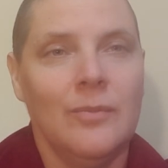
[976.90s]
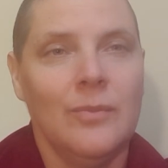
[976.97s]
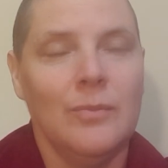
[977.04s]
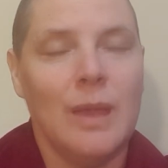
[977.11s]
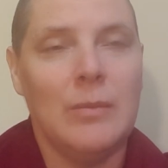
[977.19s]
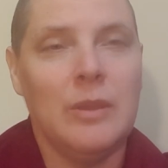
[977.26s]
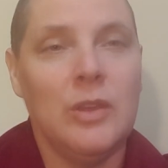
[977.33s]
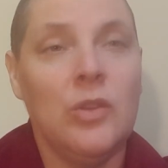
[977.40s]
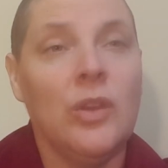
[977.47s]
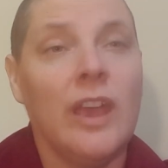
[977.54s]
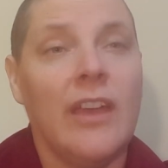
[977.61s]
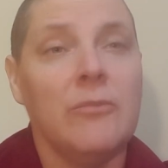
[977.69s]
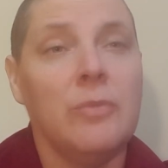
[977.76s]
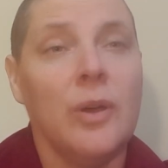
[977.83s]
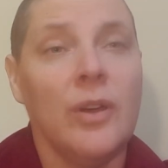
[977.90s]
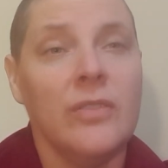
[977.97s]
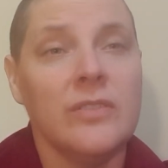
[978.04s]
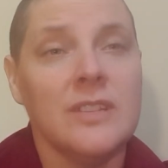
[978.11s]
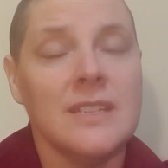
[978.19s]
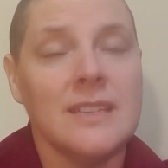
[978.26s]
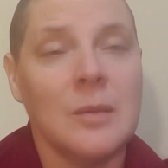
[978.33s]
Maybe you gave birth
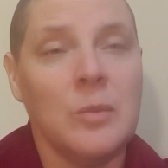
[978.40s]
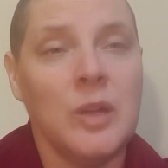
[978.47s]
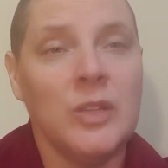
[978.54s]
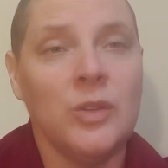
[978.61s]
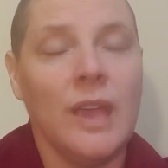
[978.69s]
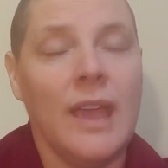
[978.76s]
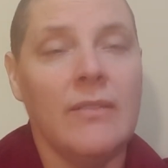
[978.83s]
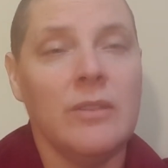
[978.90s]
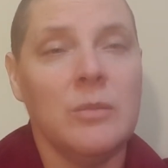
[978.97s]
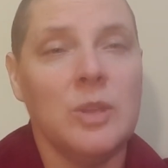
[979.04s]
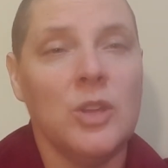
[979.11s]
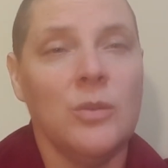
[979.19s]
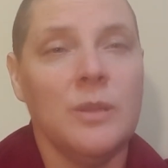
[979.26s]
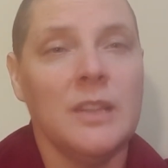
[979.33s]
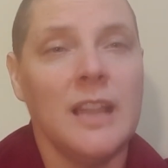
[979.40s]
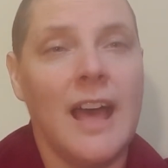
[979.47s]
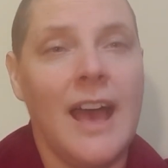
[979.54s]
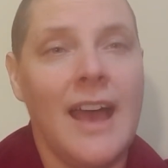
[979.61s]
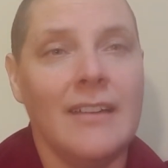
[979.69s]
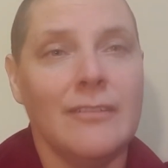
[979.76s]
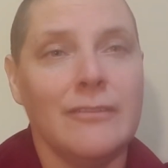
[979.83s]
to someone, you gave them a human
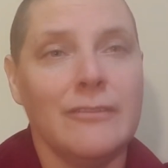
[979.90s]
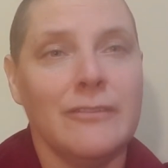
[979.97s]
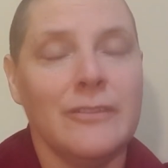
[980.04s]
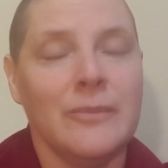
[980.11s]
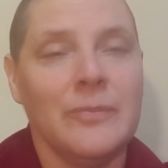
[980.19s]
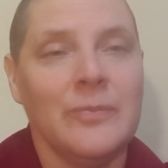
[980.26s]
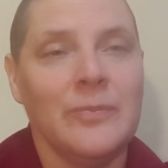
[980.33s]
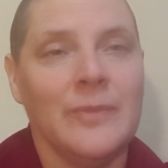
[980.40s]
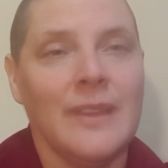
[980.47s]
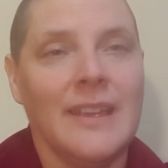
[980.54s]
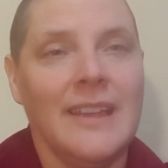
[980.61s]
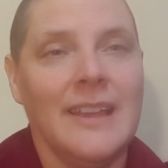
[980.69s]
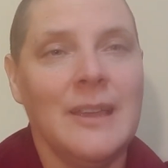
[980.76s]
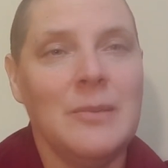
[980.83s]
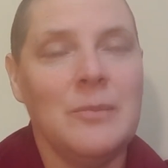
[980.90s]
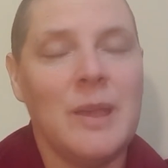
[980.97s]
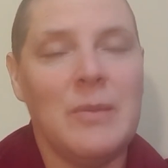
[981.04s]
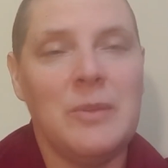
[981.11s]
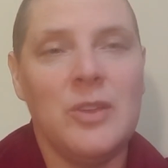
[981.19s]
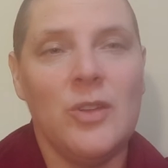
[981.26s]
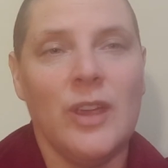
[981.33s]
life.
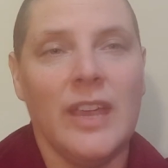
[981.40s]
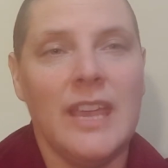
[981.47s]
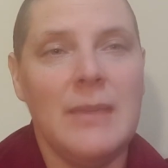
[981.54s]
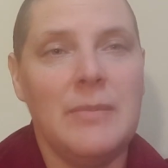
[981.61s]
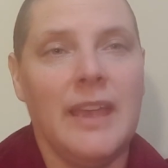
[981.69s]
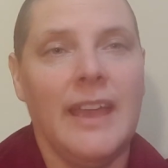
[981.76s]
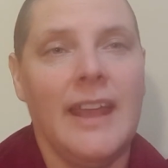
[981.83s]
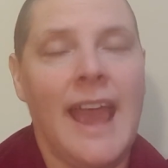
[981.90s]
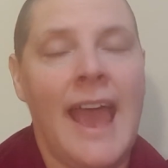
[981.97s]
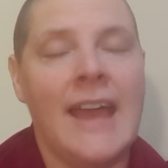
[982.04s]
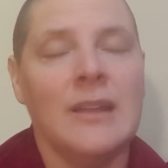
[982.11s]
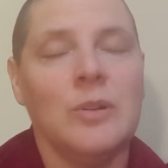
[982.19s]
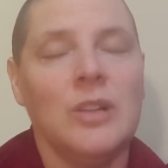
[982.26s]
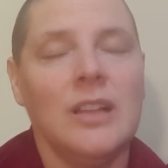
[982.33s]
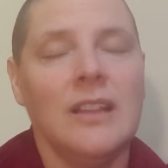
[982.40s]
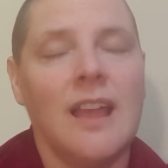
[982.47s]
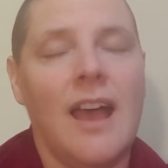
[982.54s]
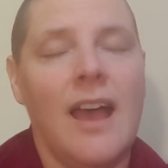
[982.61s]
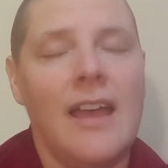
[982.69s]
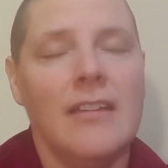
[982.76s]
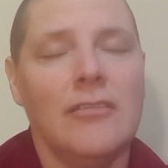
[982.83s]
Maybe you're keeping an animal
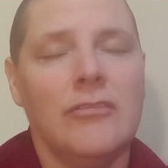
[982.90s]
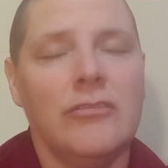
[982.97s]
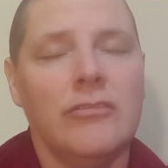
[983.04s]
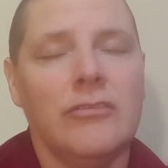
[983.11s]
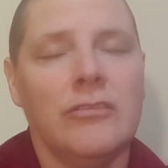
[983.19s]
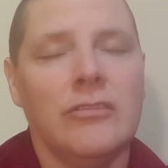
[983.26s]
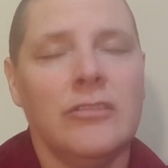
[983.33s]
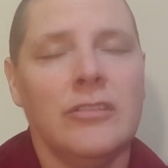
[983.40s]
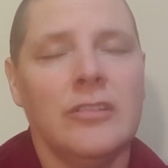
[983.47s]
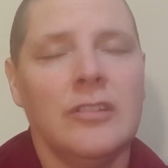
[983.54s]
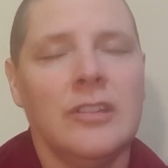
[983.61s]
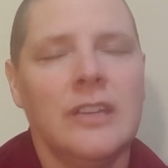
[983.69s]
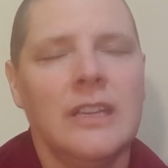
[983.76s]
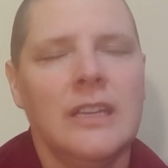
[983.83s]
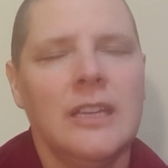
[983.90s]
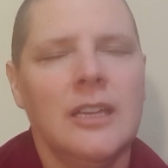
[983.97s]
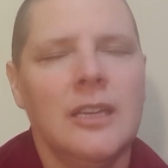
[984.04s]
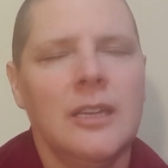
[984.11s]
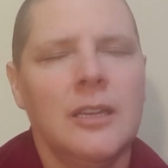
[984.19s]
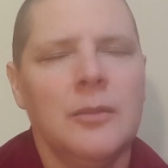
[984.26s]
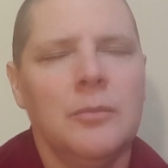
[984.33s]
alive.
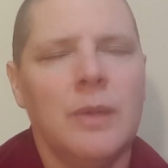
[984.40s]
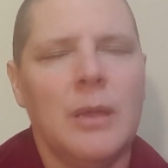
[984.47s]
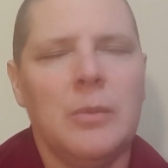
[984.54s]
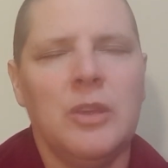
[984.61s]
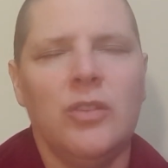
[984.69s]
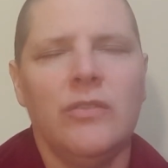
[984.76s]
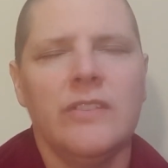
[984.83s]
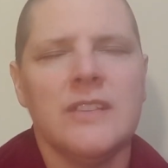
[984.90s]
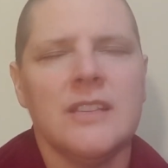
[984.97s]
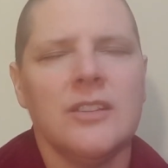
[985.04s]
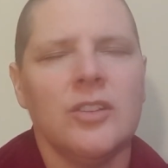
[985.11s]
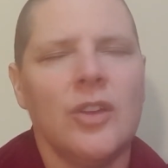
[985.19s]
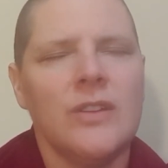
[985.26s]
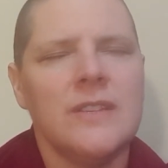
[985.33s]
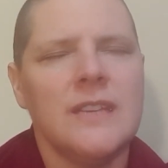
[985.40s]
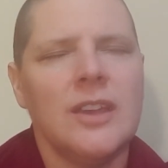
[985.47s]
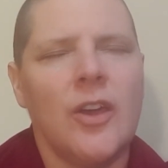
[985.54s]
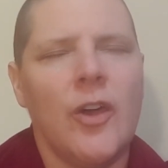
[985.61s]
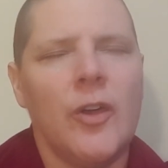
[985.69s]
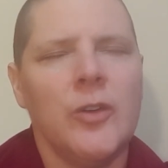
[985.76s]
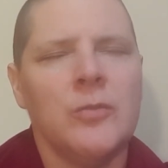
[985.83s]
Maybe you visit nursing
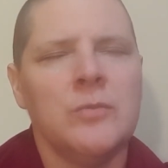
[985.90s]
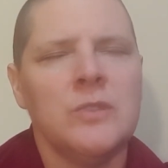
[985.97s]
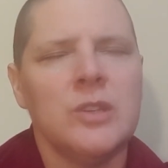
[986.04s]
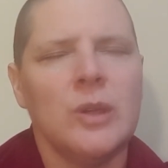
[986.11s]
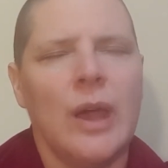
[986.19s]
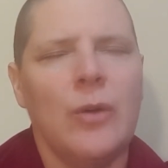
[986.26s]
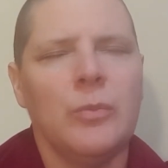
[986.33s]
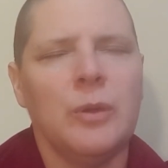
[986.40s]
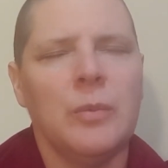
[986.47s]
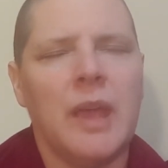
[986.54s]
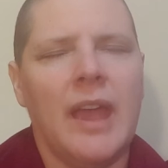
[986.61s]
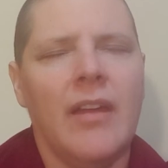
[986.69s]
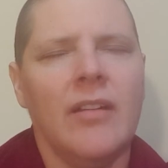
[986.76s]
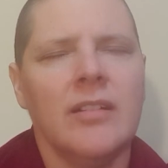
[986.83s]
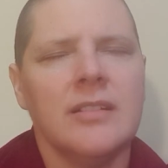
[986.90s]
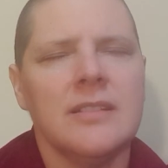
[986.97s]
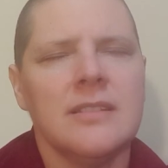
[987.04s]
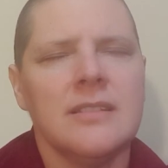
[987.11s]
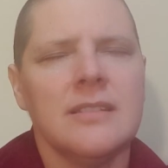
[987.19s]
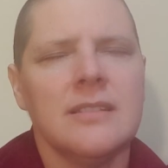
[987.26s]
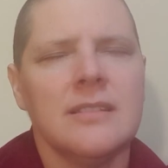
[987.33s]
homes, you help your
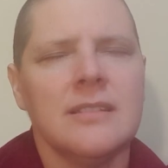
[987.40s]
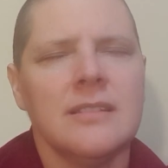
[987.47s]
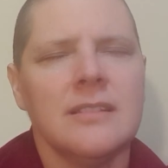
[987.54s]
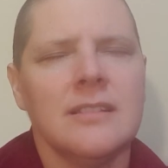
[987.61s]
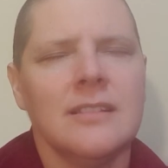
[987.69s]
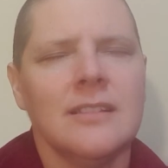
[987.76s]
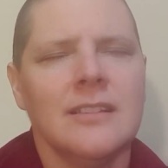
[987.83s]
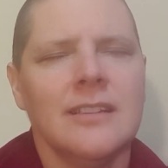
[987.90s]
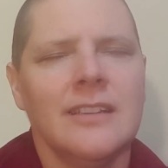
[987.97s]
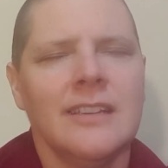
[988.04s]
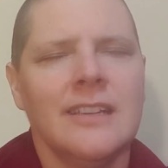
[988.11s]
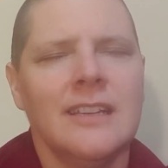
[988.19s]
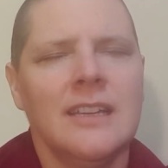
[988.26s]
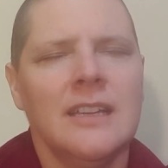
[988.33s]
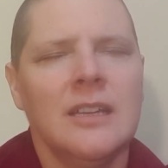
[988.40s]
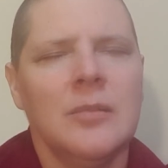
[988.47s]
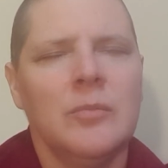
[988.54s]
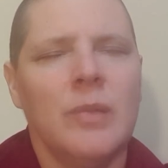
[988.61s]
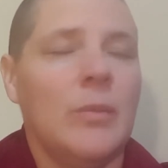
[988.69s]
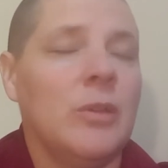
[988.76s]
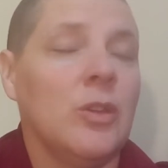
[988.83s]
parents.
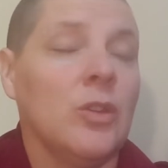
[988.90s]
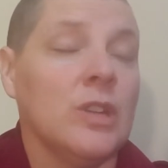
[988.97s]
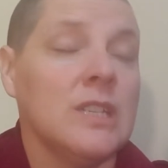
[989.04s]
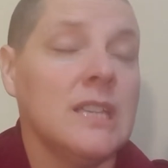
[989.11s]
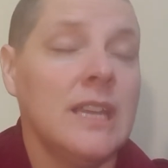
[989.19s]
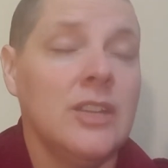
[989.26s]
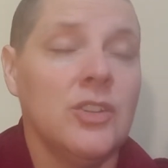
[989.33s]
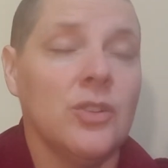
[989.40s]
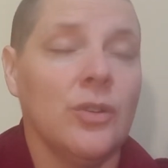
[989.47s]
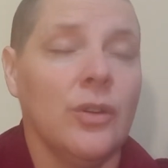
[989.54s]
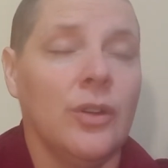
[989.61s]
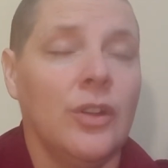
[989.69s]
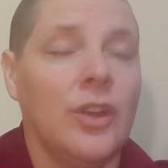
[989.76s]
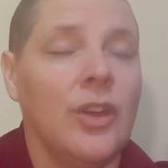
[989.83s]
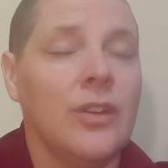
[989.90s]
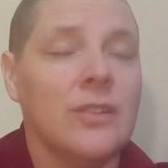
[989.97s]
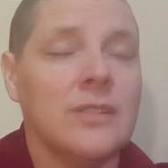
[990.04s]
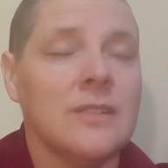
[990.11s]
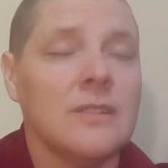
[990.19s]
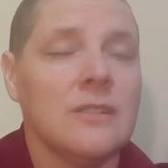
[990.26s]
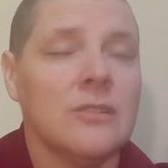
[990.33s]
Maybe you're a teacher or a
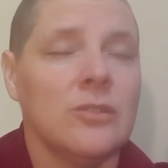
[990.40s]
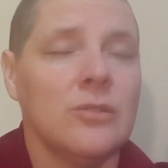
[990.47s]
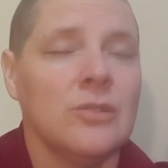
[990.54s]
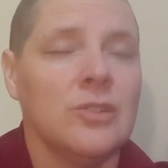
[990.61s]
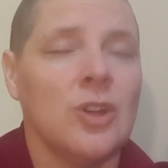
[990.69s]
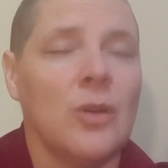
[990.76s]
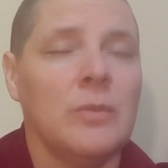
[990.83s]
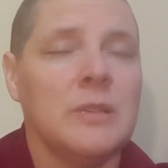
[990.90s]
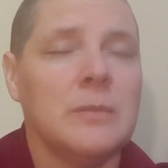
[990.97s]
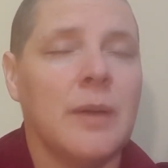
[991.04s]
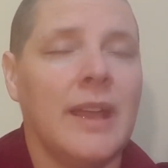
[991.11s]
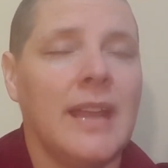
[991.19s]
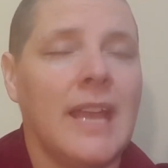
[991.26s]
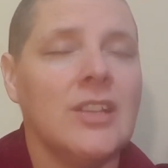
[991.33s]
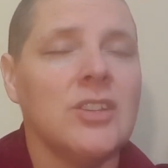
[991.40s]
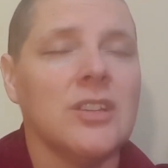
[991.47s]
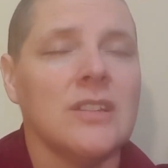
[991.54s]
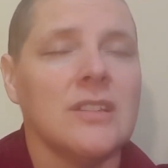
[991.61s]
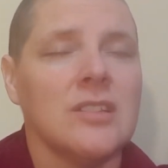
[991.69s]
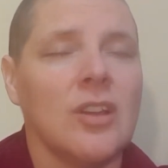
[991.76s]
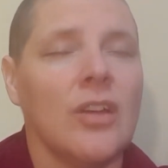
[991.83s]
nurse whose job is by nature
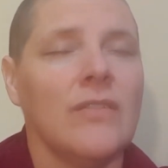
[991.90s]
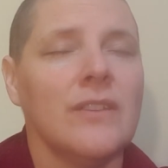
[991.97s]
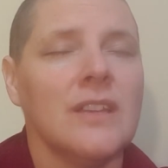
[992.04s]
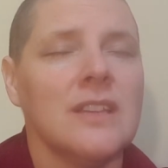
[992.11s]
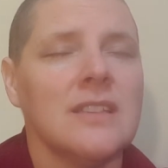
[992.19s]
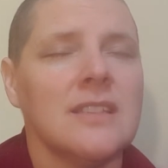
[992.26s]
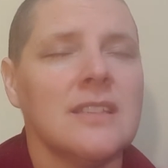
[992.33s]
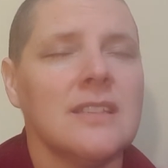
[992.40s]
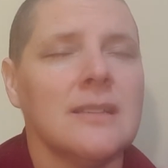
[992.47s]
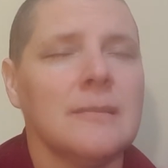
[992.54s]
service.